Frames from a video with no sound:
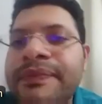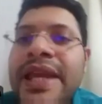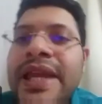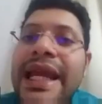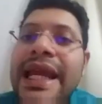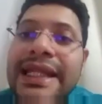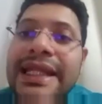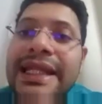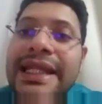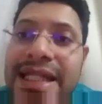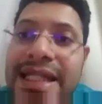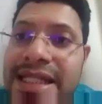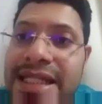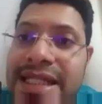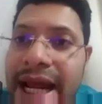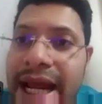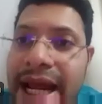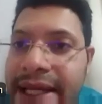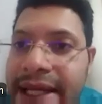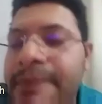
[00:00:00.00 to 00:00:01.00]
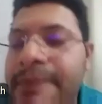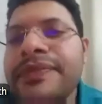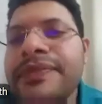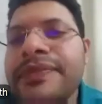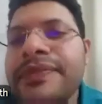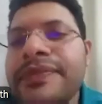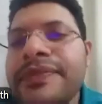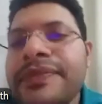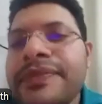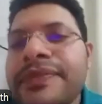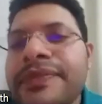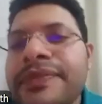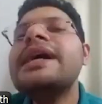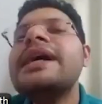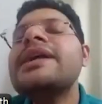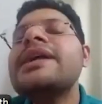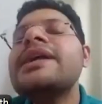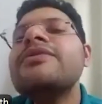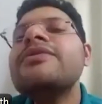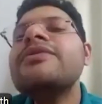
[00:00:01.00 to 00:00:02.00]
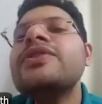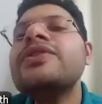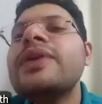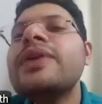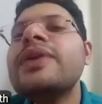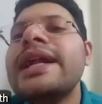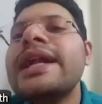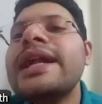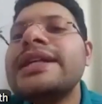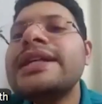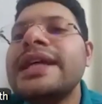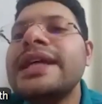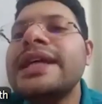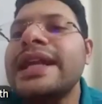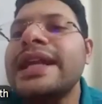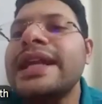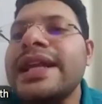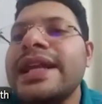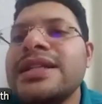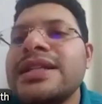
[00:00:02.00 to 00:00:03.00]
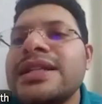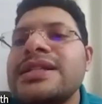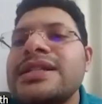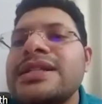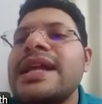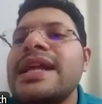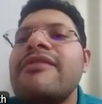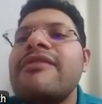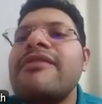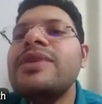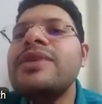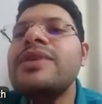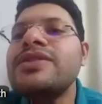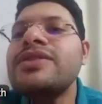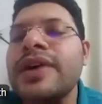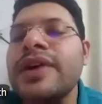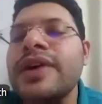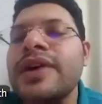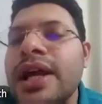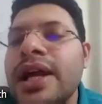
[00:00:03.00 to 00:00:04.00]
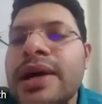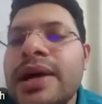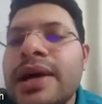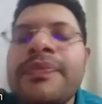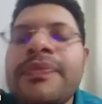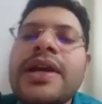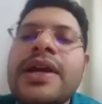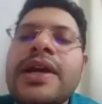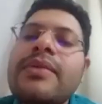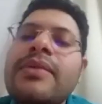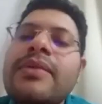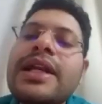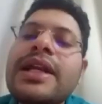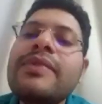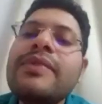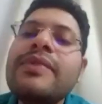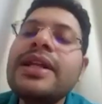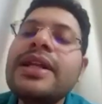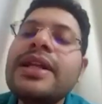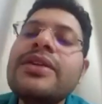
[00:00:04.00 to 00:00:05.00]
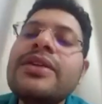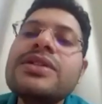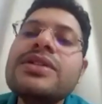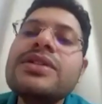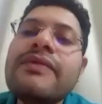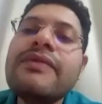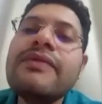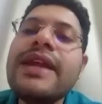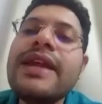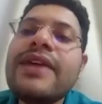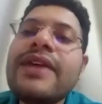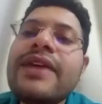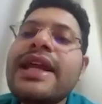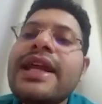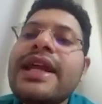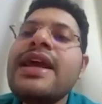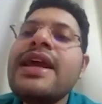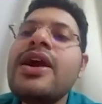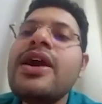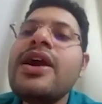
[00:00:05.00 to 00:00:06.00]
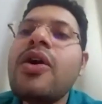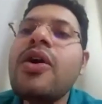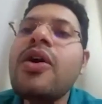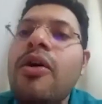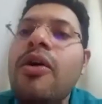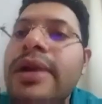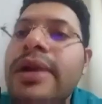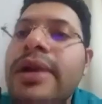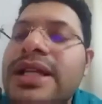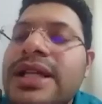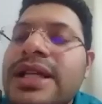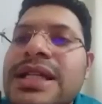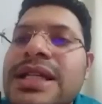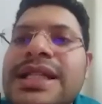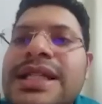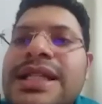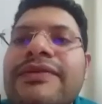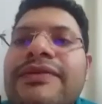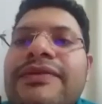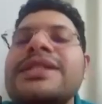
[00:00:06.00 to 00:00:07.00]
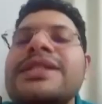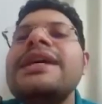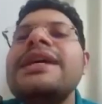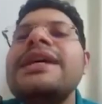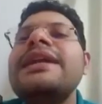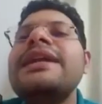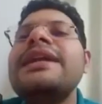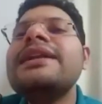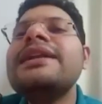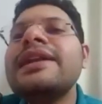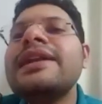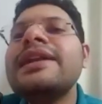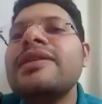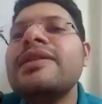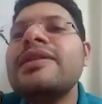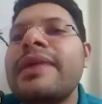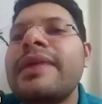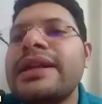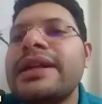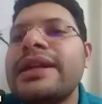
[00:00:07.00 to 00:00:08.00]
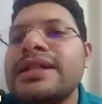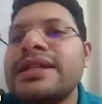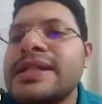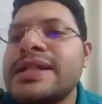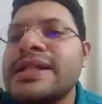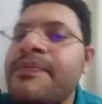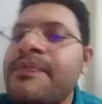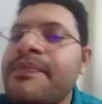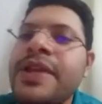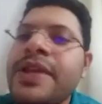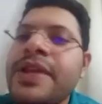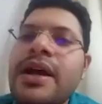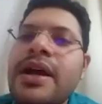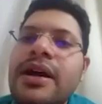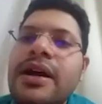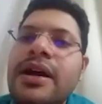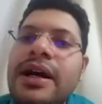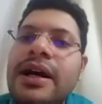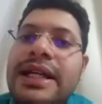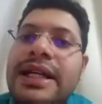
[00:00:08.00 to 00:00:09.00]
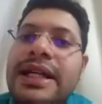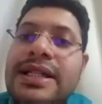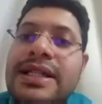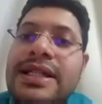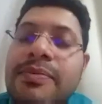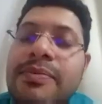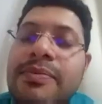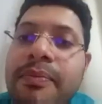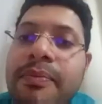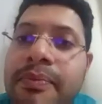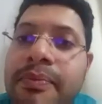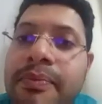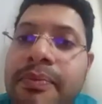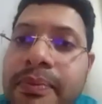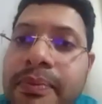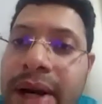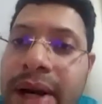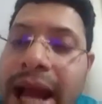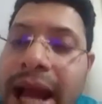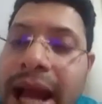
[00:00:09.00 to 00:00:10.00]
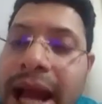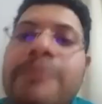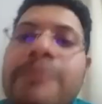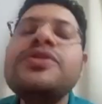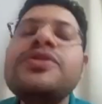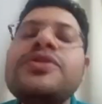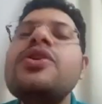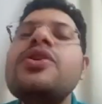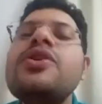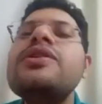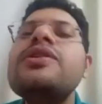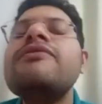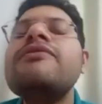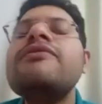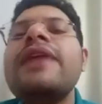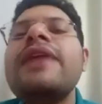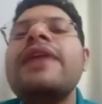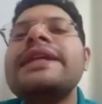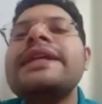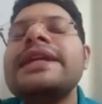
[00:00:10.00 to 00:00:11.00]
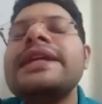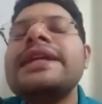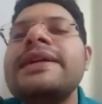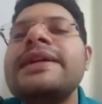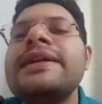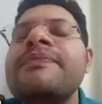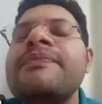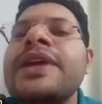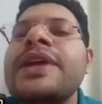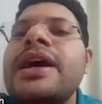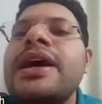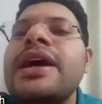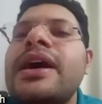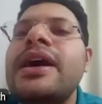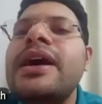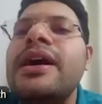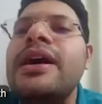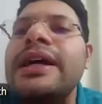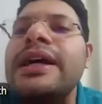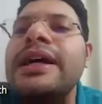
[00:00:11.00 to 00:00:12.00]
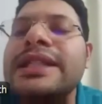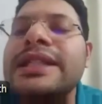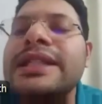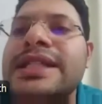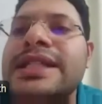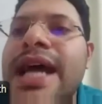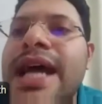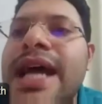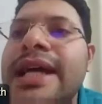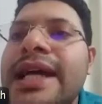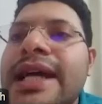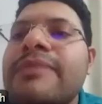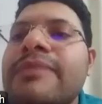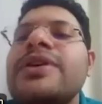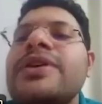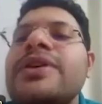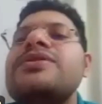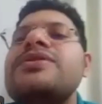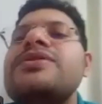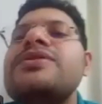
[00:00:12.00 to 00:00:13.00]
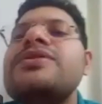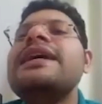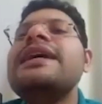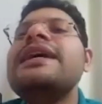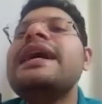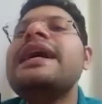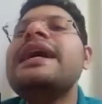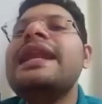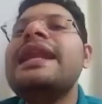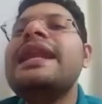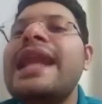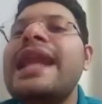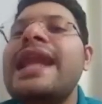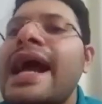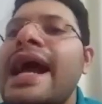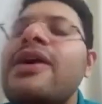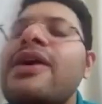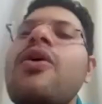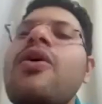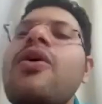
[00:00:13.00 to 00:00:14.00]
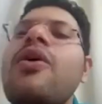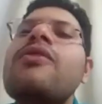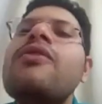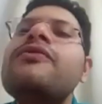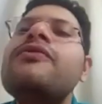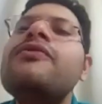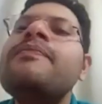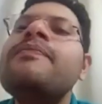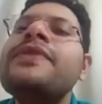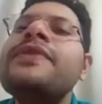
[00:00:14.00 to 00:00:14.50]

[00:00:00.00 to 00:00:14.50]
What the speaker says: In this diagram, if you look at it, India doesn't have much of a color, but let me tell you, it's a very, very common disease that we see in clinical practice. It is perhaps not reflected in this diagram because of the lack of